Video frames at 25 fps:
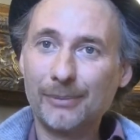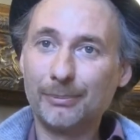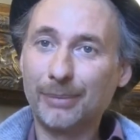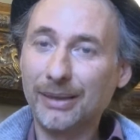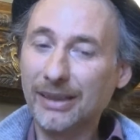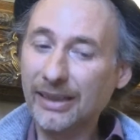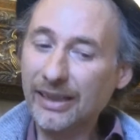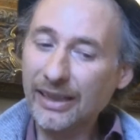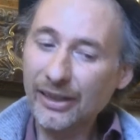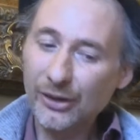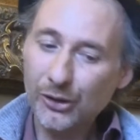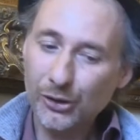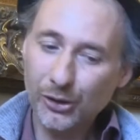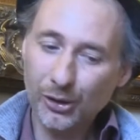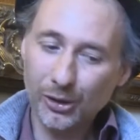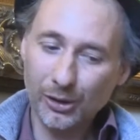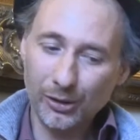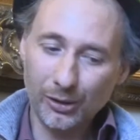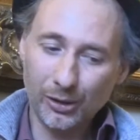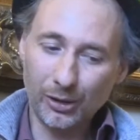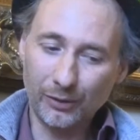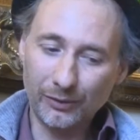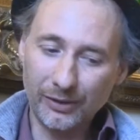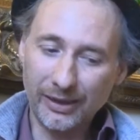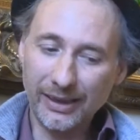But each
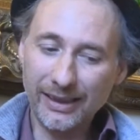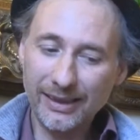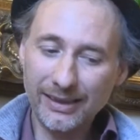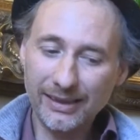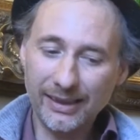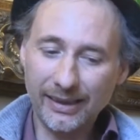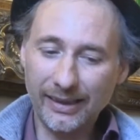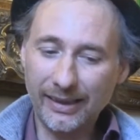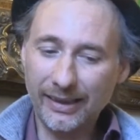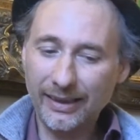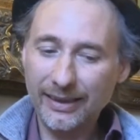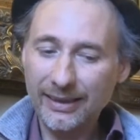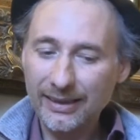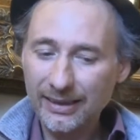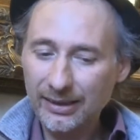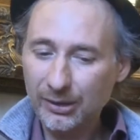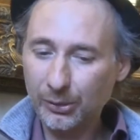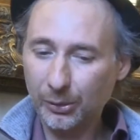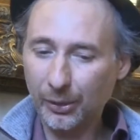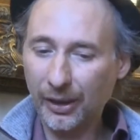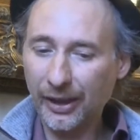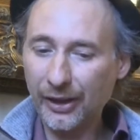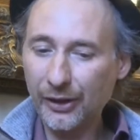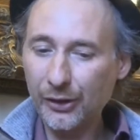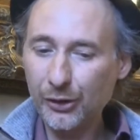of these
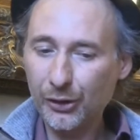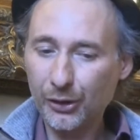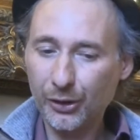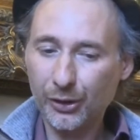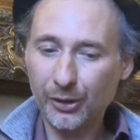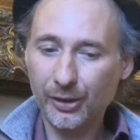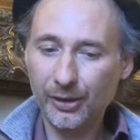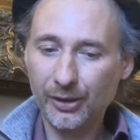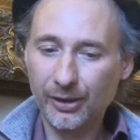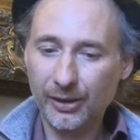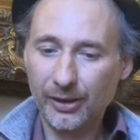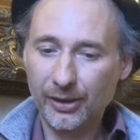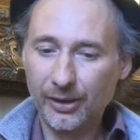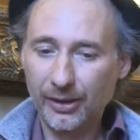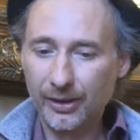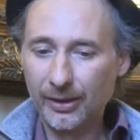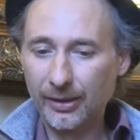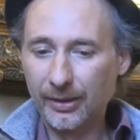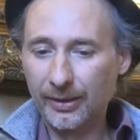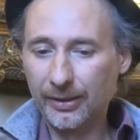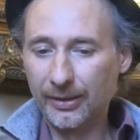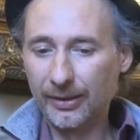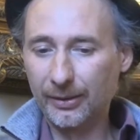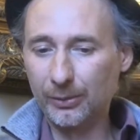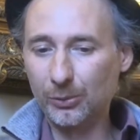strange
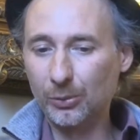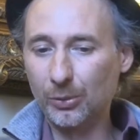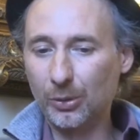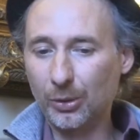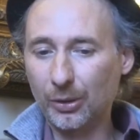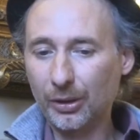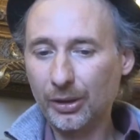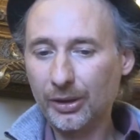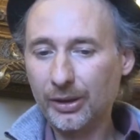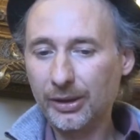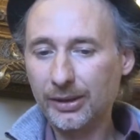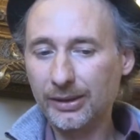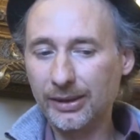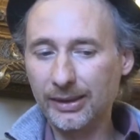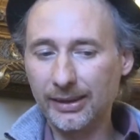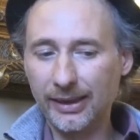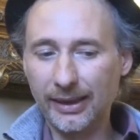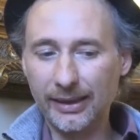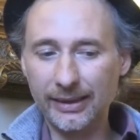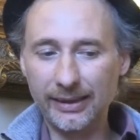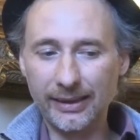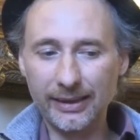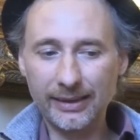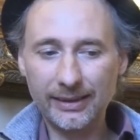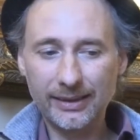work that
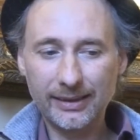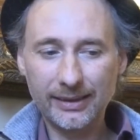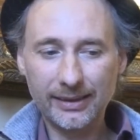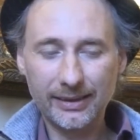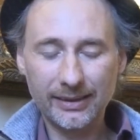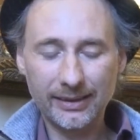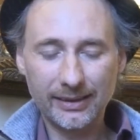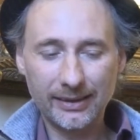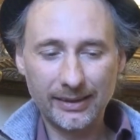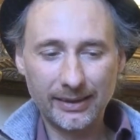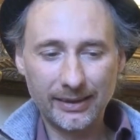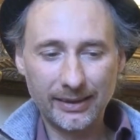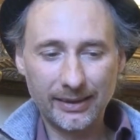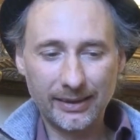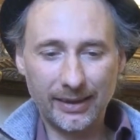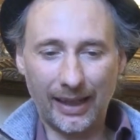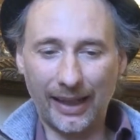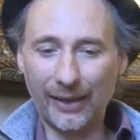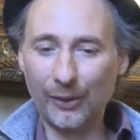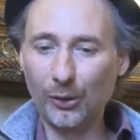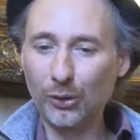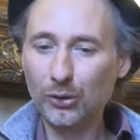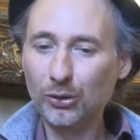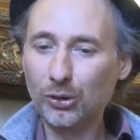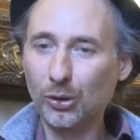I did,
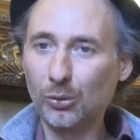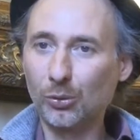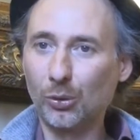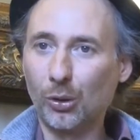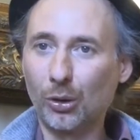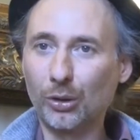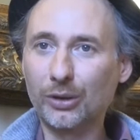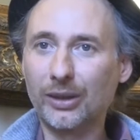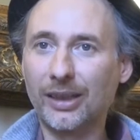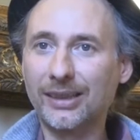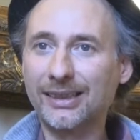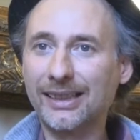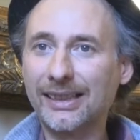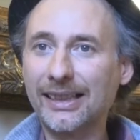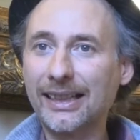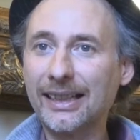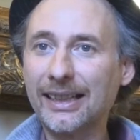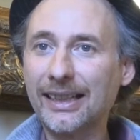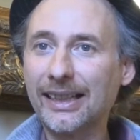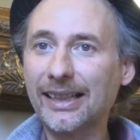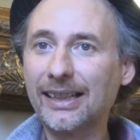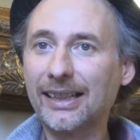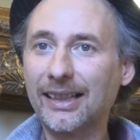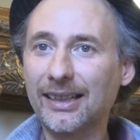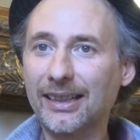I also worked as an
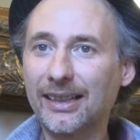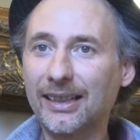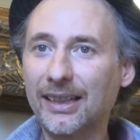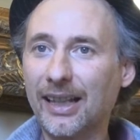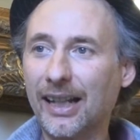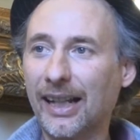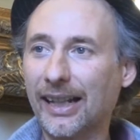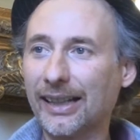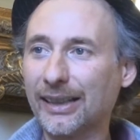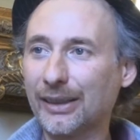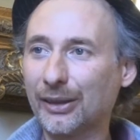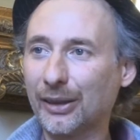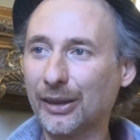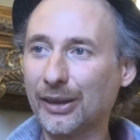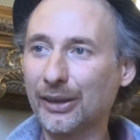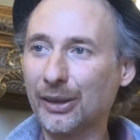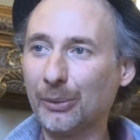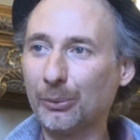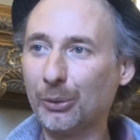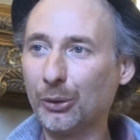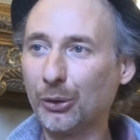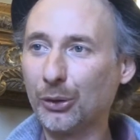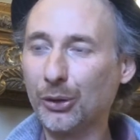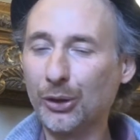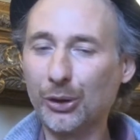illegal guide in
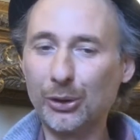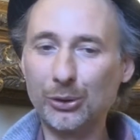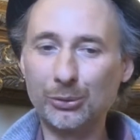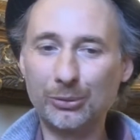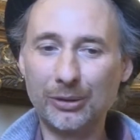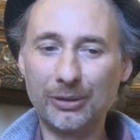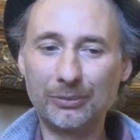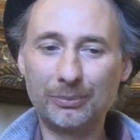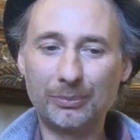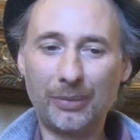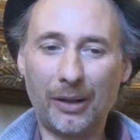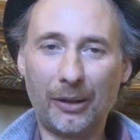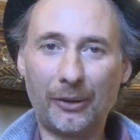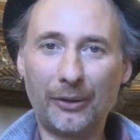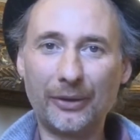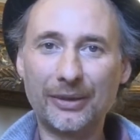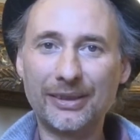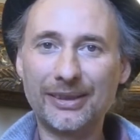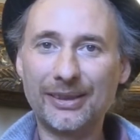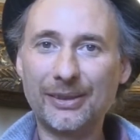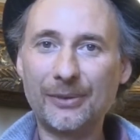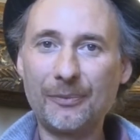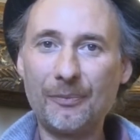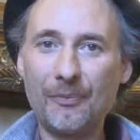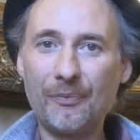a museum in
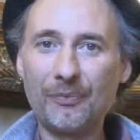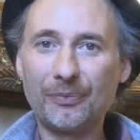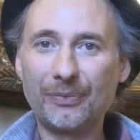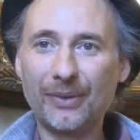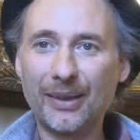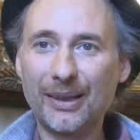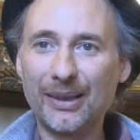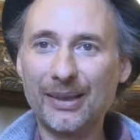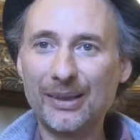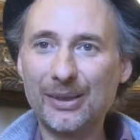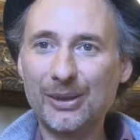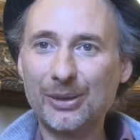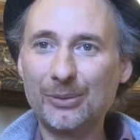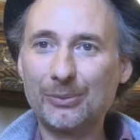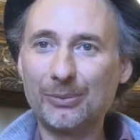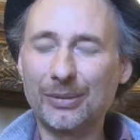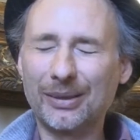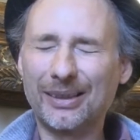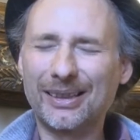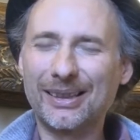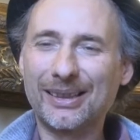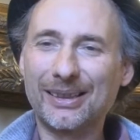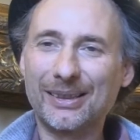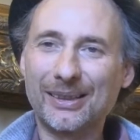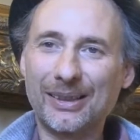Paris.
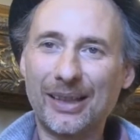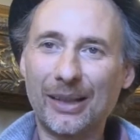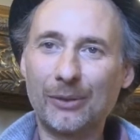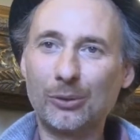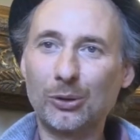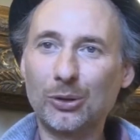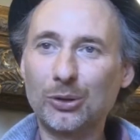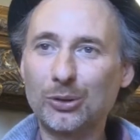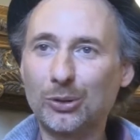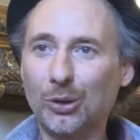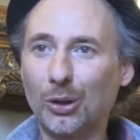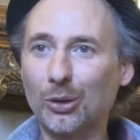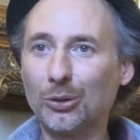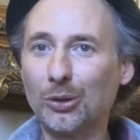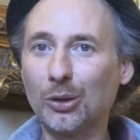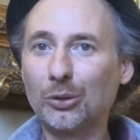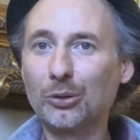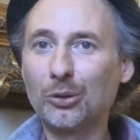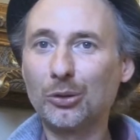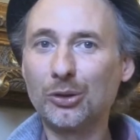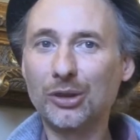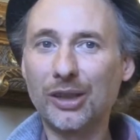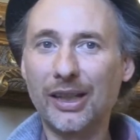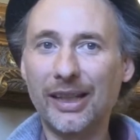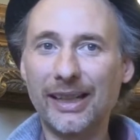But I was told
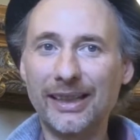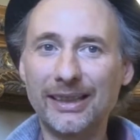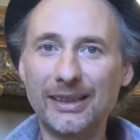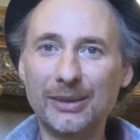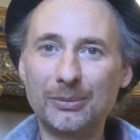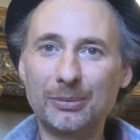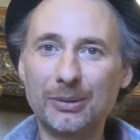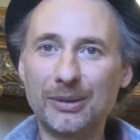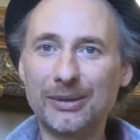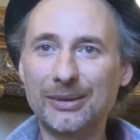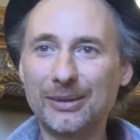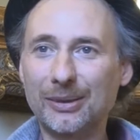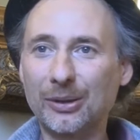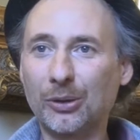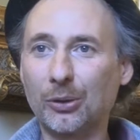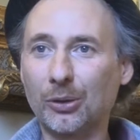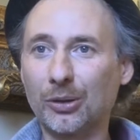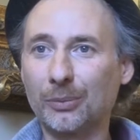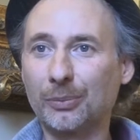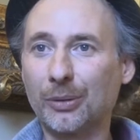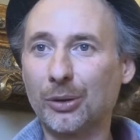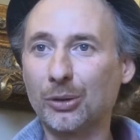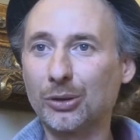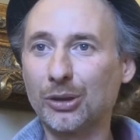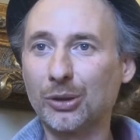not to say it,
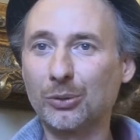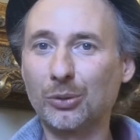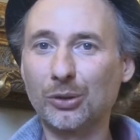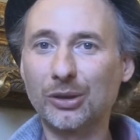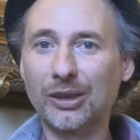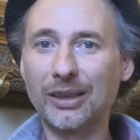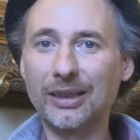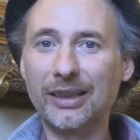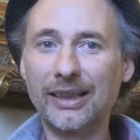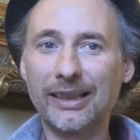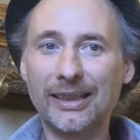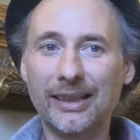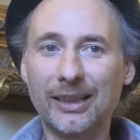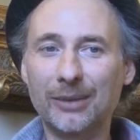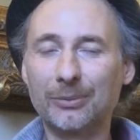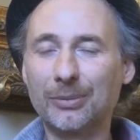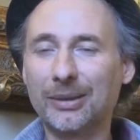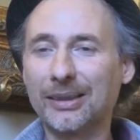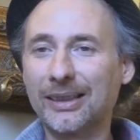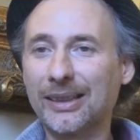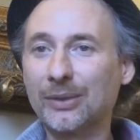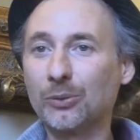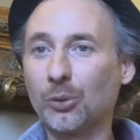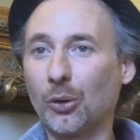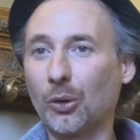because it was illegal,
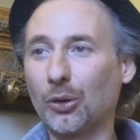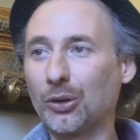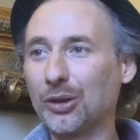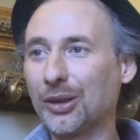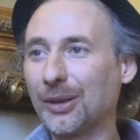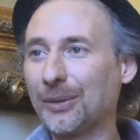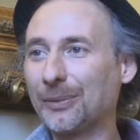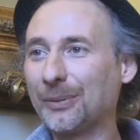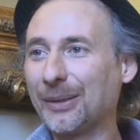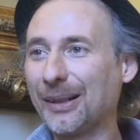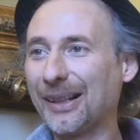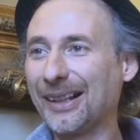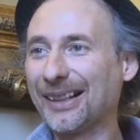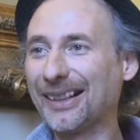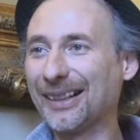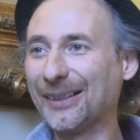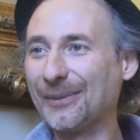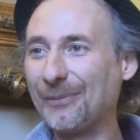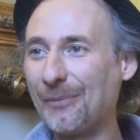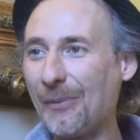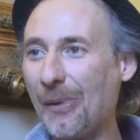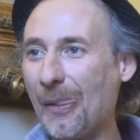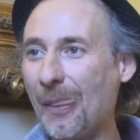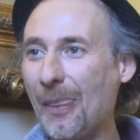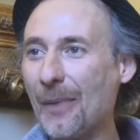but it was.
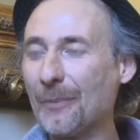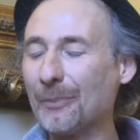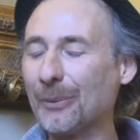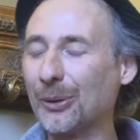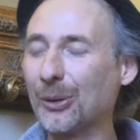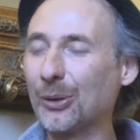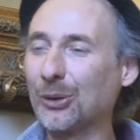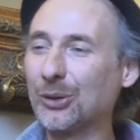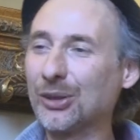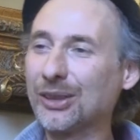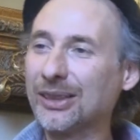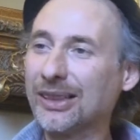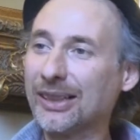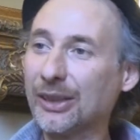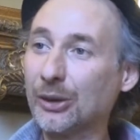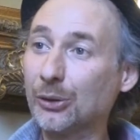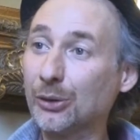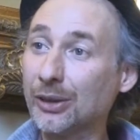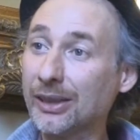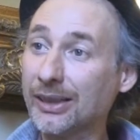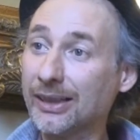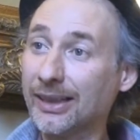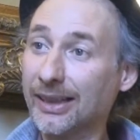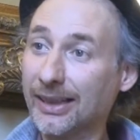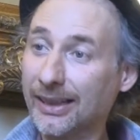Because
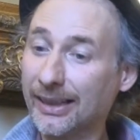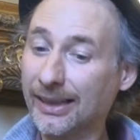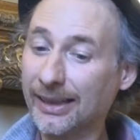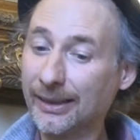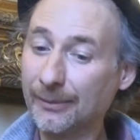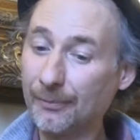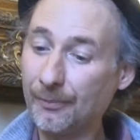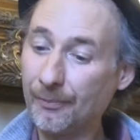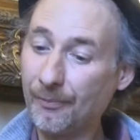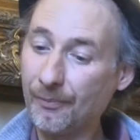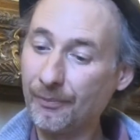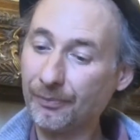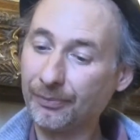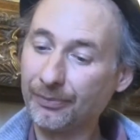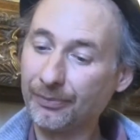you need a